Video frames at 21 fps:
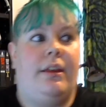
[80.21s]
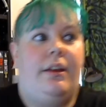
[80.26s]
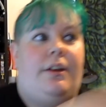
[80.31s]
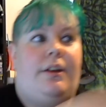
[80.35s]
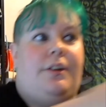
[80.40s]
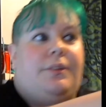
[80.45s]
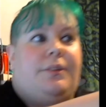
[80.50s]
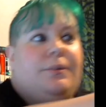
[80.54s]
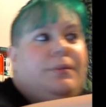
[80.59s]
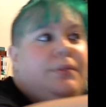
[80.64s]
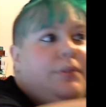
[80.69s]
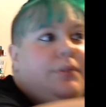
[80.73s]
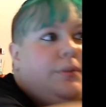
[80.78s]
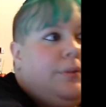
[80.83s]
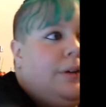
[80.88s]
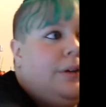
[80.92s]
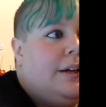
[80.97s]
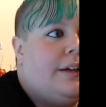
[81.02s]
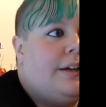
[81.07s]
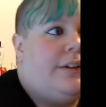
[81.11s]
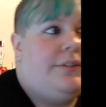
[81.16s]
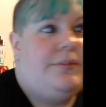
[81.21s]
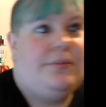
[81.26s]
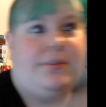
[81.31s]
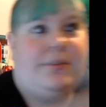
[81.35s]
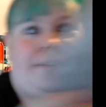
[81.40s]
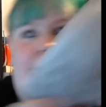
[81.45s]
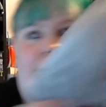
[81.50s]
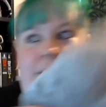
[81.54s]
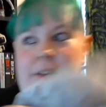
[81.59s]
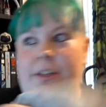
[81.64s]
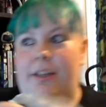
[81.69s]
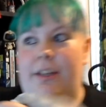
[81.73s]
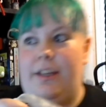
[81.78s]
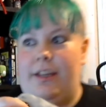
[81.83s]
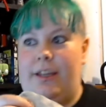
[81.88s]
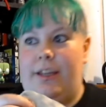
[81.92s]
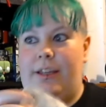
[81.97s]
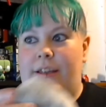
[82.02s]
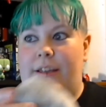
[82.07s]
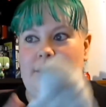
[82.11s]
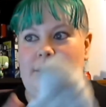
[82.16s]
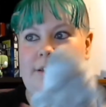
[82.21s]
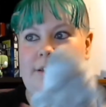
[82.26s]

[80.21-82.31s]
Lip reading: I also have a